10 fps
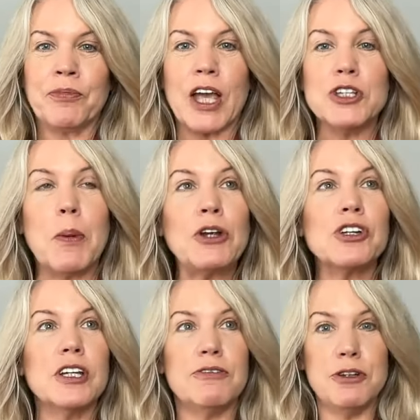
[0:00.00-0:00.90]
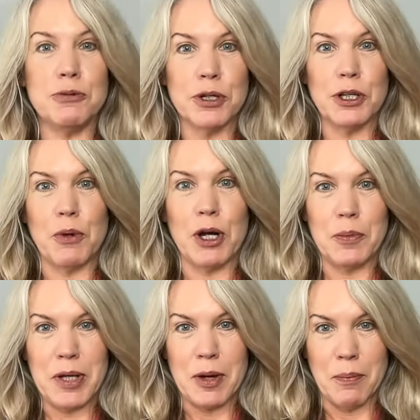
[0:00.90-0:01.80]
especially if you really want to
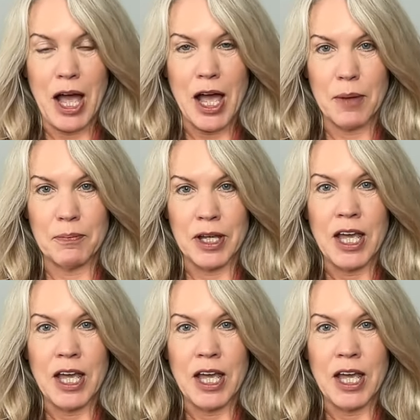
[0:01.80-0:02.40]
be a mom.